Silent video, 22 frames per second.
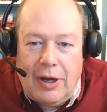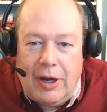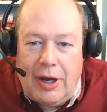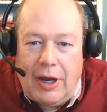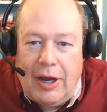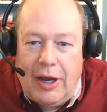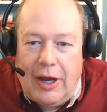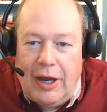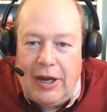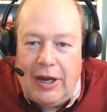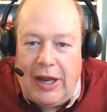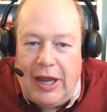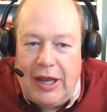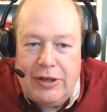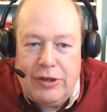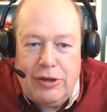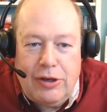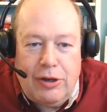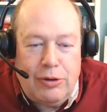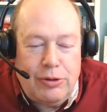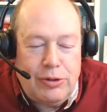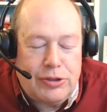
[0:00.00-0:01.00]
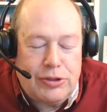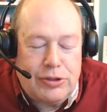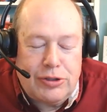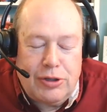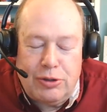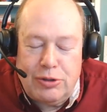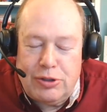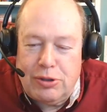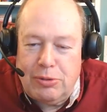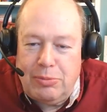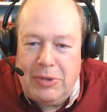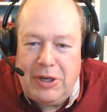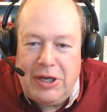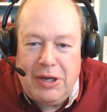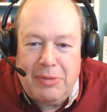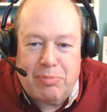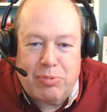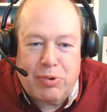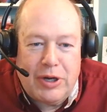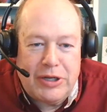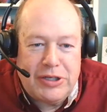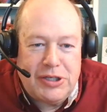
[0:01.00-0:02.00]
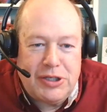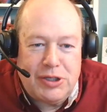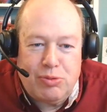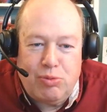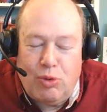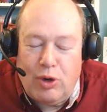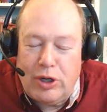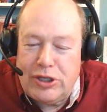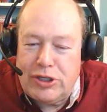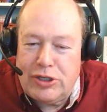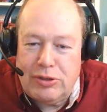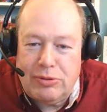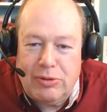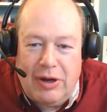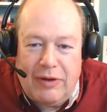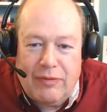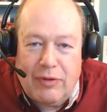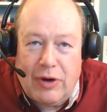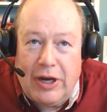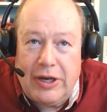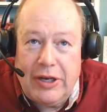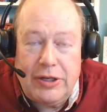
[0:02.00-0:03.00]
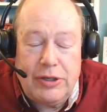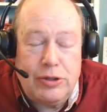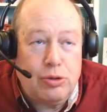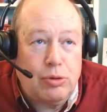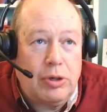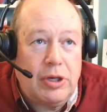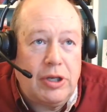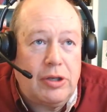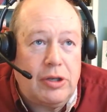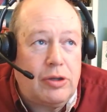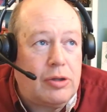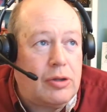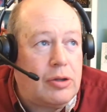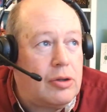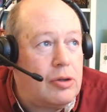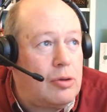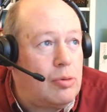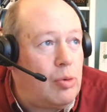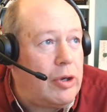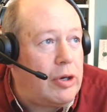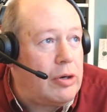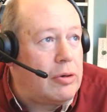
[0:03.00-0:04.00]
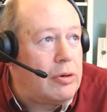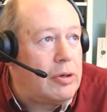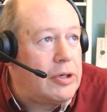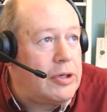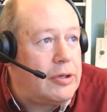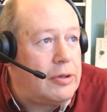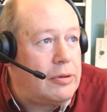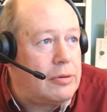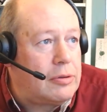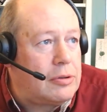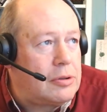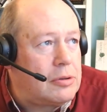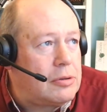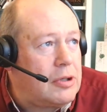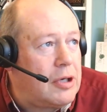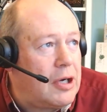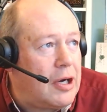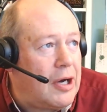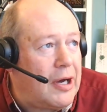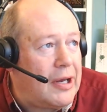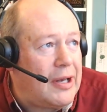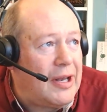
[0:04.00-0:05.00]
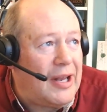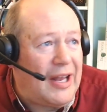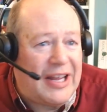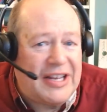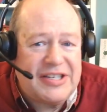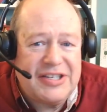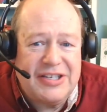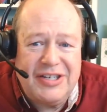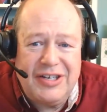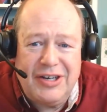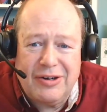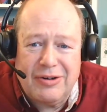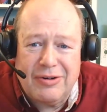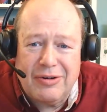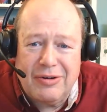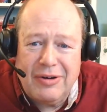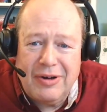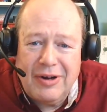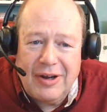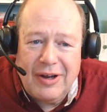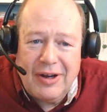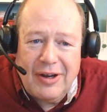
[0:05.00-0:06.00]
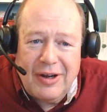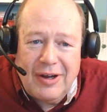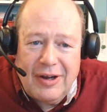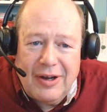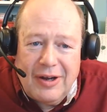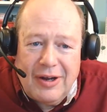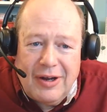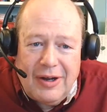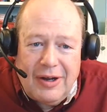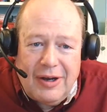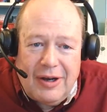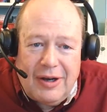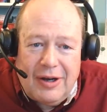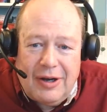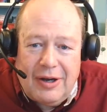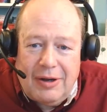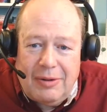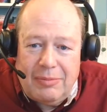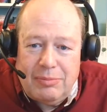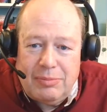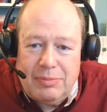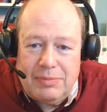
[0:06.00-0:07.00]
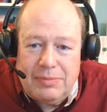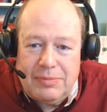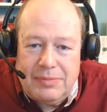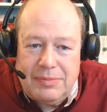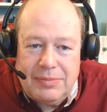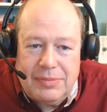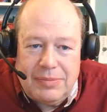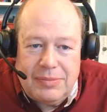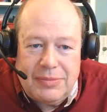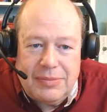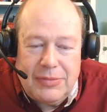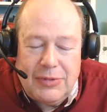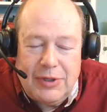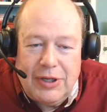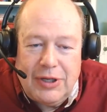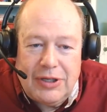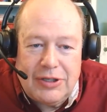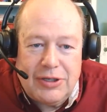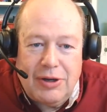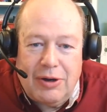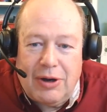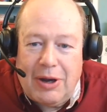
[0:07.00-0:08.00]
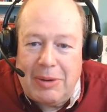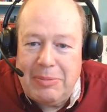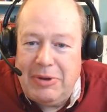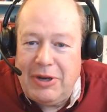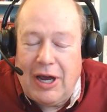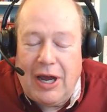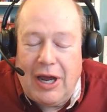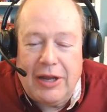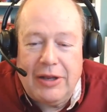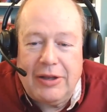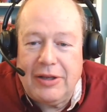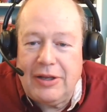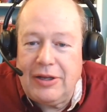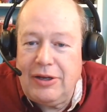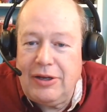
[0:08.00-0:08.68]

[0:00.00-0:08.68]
I had no social media presence whatsoever. I didn't join Twitter until, oh God, last year. Um, so I mean, I